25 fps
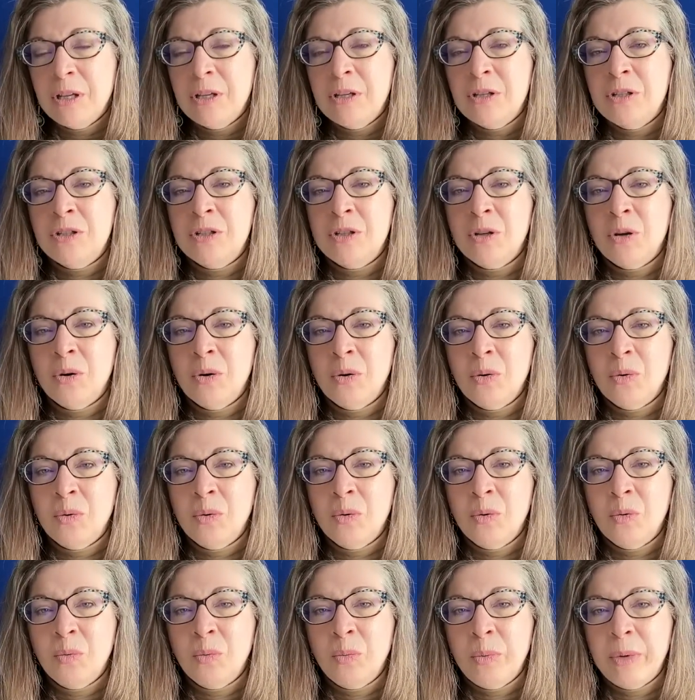
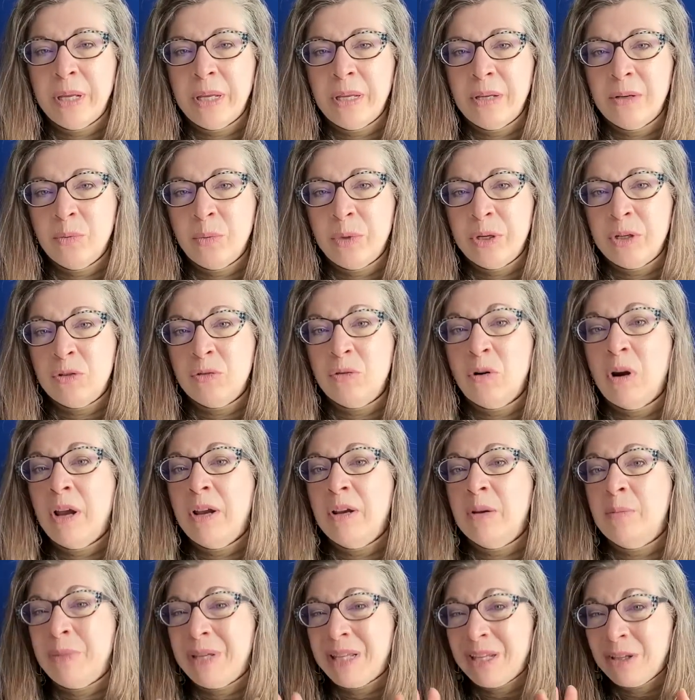So we
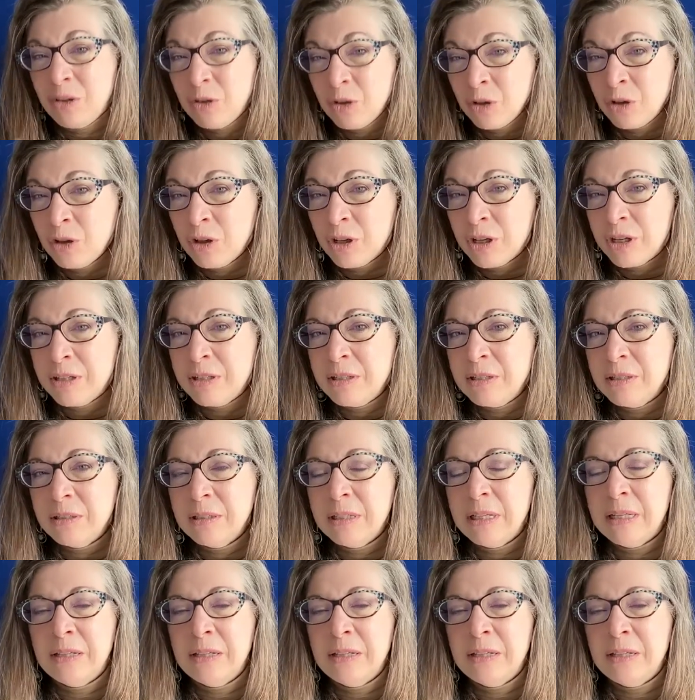try to be good